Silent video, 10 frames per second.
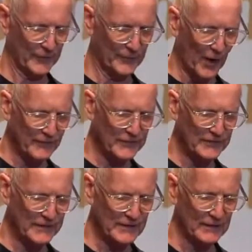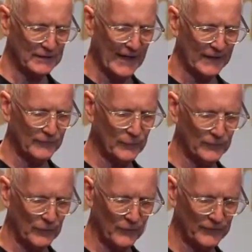The poverty, lack of
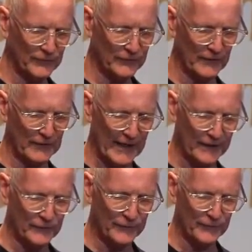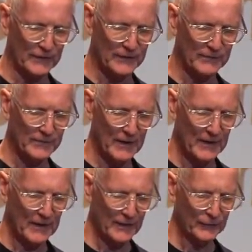resources, and lack of freedom
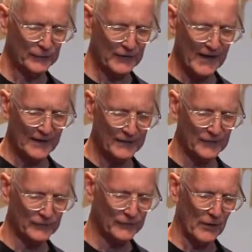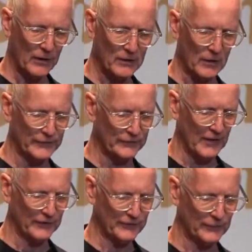stand in stark
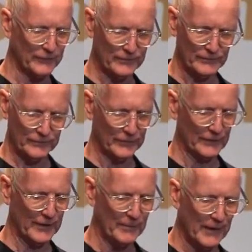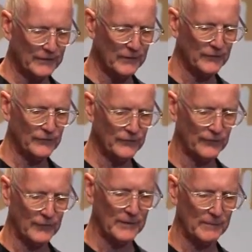contrast to the abundance,
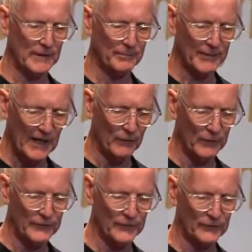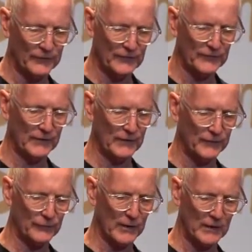freedom, and power that exist in
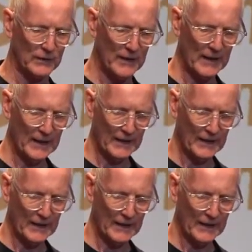Israel